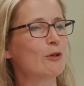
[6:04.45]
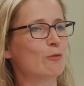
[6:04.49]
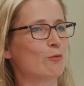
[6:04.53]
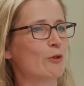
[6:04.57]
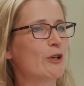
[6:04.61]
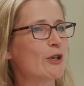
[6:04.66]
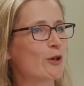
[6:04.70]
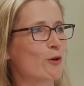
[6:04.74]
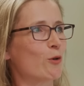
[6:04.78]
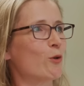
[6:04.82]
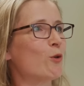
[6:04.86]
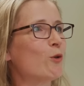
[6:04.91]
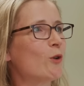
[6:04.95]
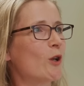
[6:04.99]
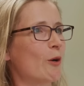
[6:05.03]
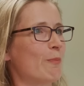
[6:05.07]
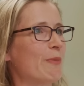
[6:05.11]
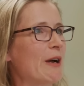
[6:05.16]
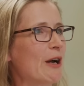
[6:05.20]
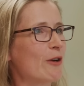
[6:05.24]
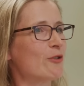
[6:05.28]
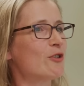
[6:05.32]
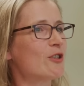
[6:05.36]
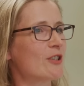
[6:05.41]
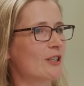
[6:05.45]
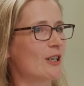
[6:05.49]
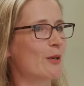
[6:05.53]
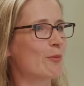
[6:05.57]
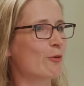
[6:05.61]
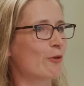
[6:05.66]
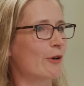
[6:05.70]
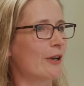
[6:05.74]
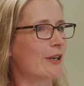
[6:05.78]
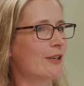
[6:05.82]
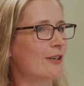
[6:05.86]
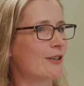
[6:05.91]
we're, we're all about as
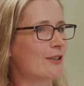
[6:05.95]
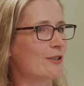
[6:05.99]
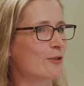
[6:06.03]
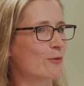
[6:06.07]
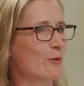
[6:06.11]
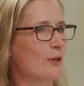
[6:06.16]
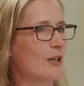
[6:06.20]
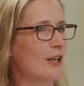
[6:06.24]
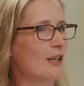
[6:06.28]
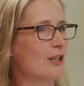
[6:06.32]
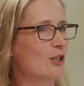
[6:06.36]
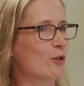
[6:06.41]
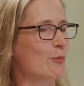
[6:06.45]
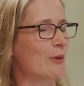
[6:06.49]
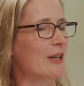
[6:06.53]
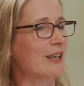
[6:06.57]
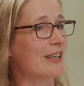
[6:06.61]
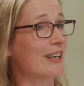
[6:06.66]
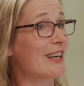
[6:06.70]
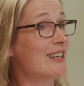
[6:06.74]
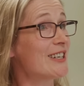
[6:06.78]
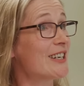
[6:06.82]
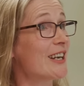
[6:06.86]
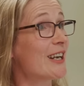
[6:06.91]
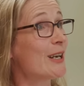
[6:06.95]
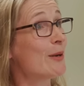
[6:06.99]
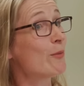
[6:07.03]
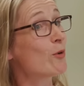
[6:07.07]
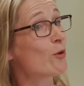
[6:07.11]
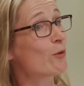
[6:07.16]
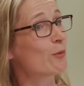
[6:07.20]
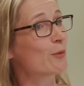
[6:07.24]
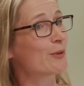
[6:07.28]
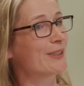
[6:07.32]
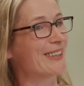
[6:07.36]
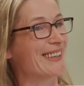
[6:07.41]
liberated as we need to be. And maybe, getting
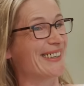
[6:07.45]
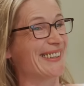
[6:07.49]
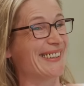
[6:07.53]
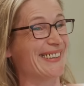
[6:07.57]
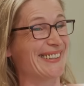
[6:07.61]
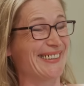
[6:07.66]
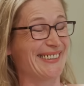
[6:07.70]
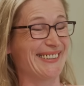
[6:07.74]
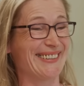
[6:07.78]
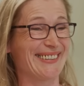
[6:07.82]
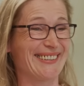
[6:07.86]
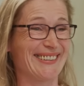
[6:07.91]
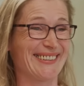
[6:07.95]
maybe, maybe you